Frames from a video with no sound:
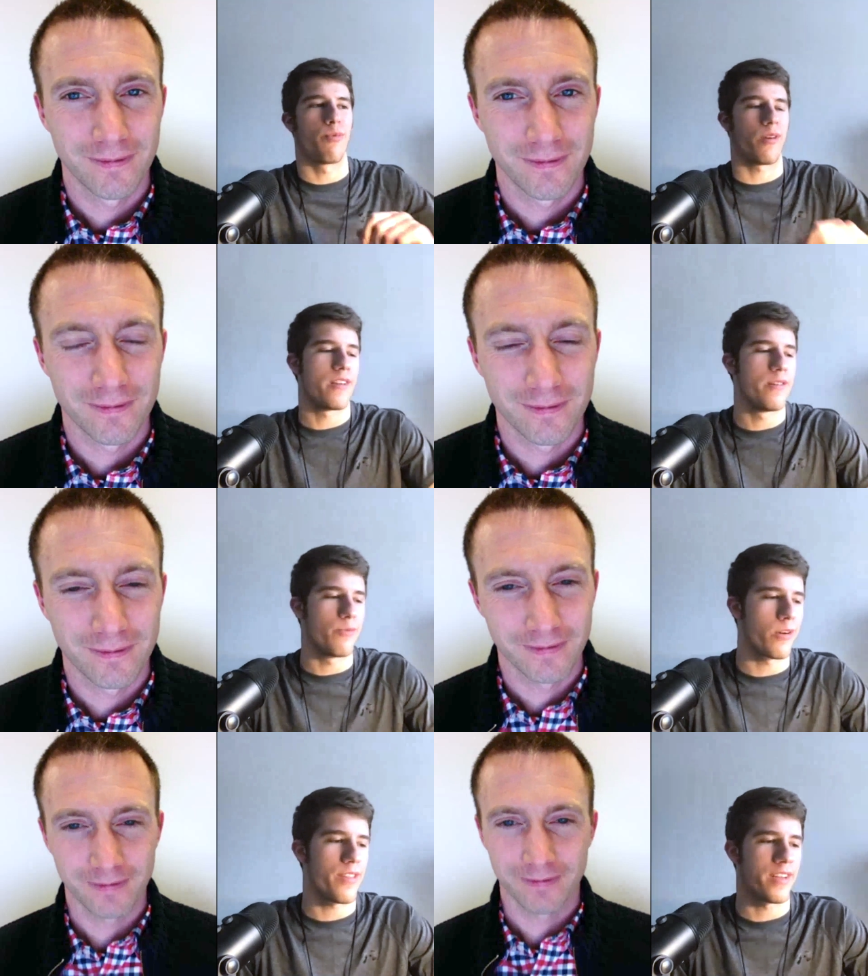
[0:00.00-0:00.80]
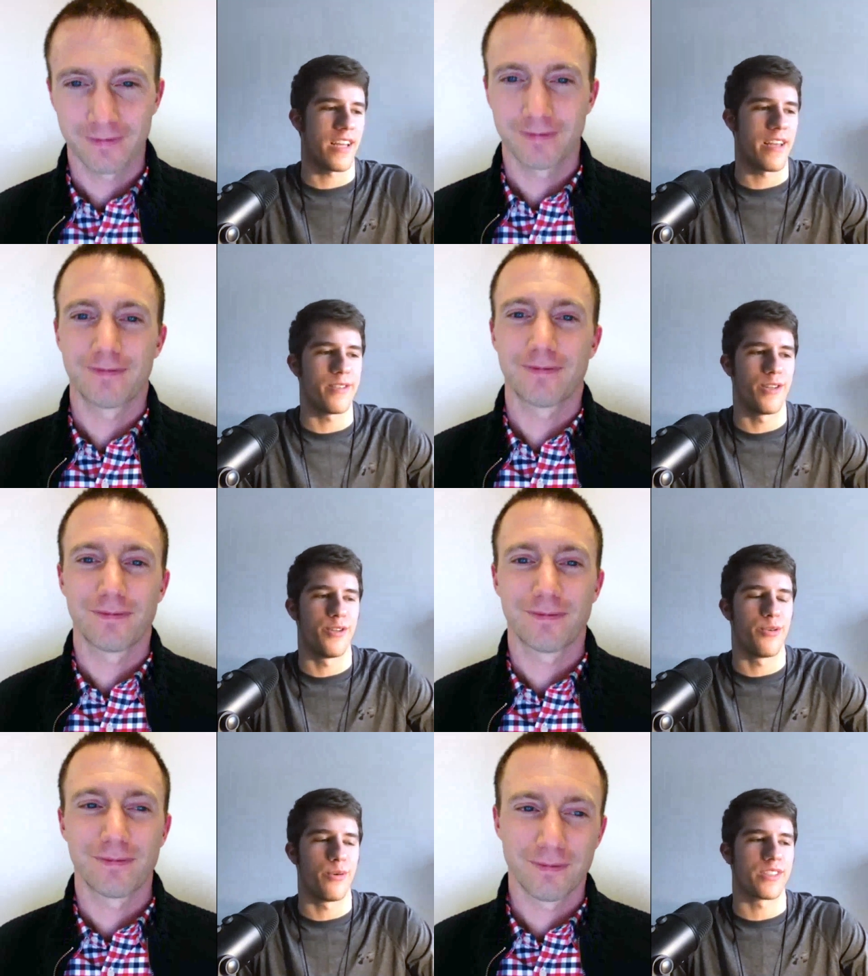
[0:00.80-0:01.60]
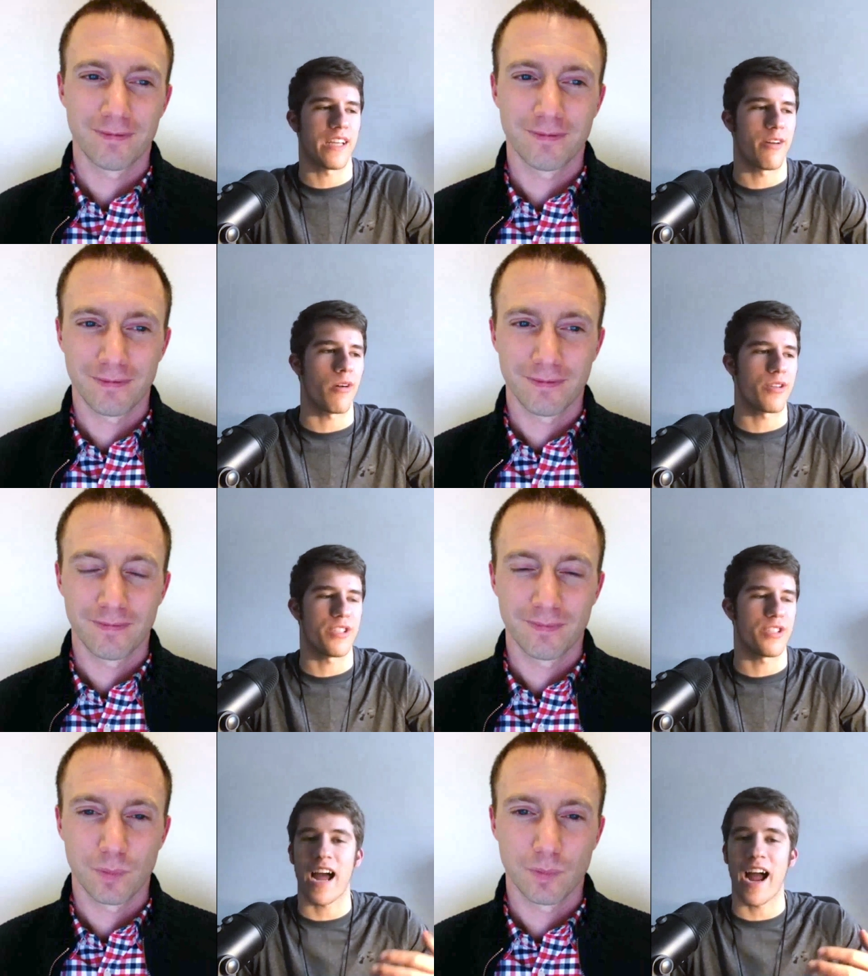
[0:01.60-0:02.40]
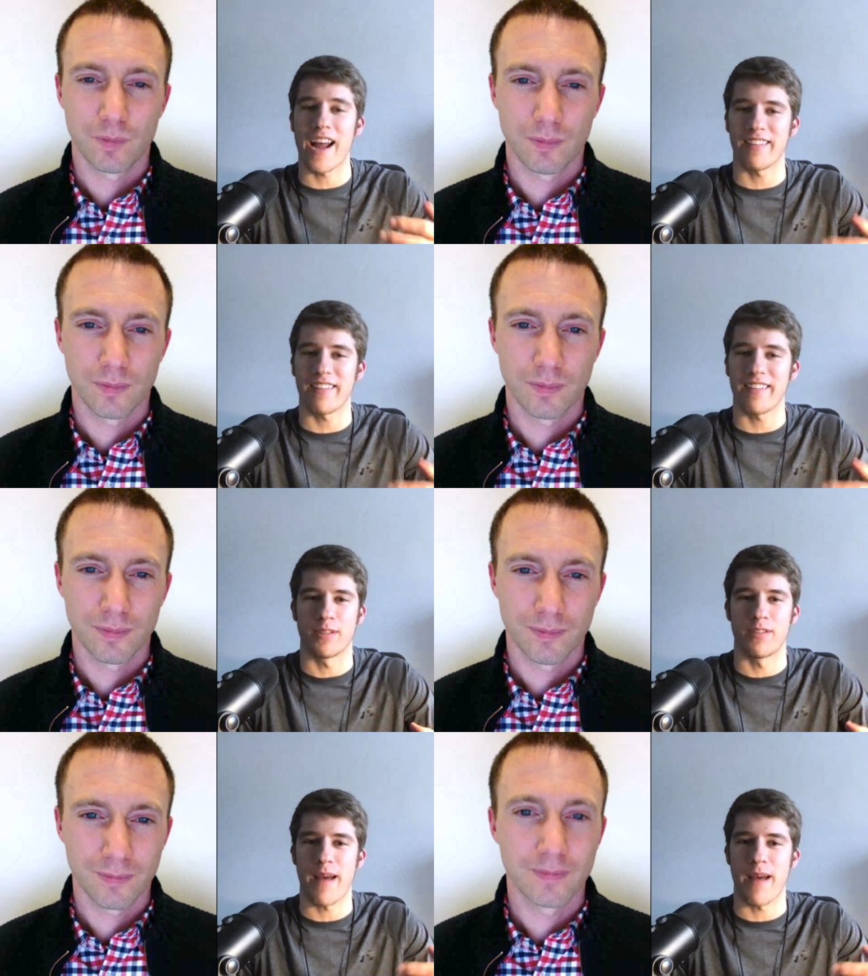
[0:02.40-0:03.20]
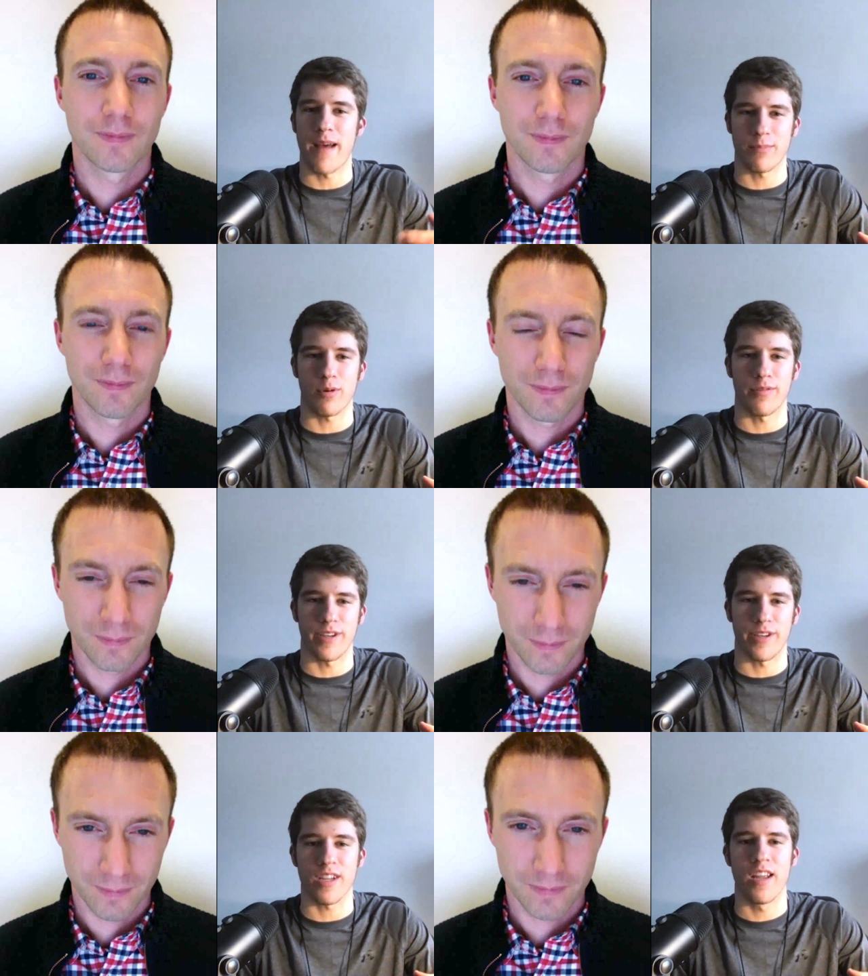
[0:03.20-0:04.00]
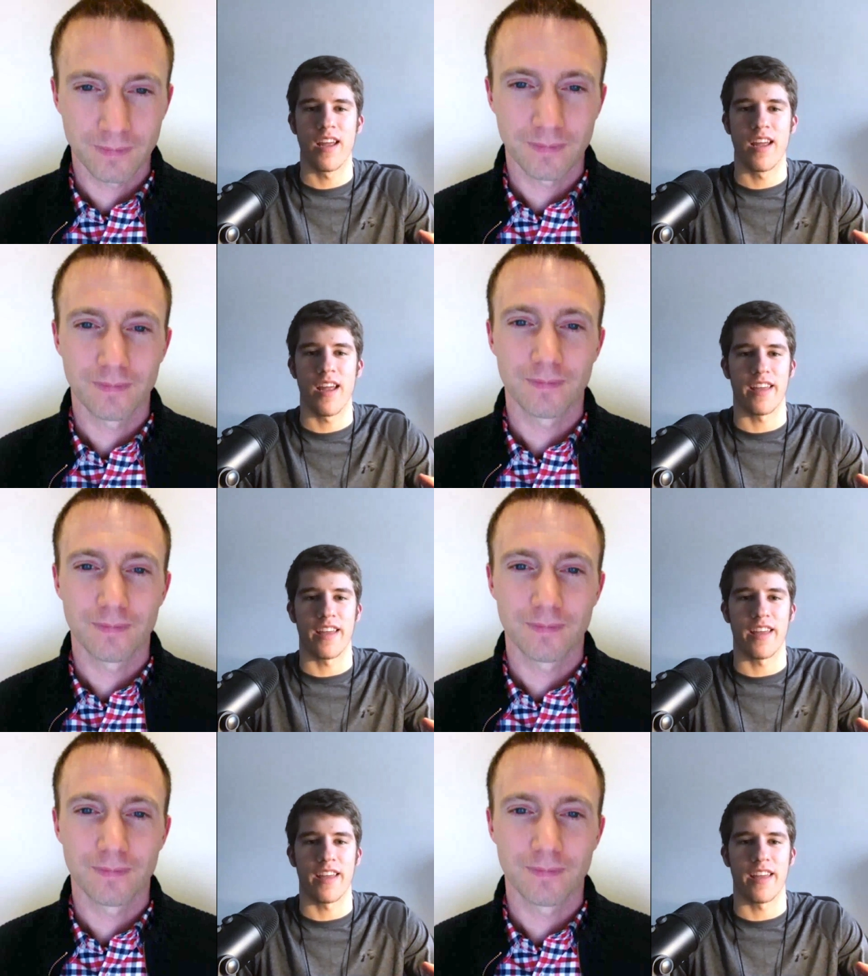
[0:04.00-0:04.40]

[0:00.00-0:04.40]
Speaker 1: what I one of the things I used to do was I would watch these highlight clips of basketball videos,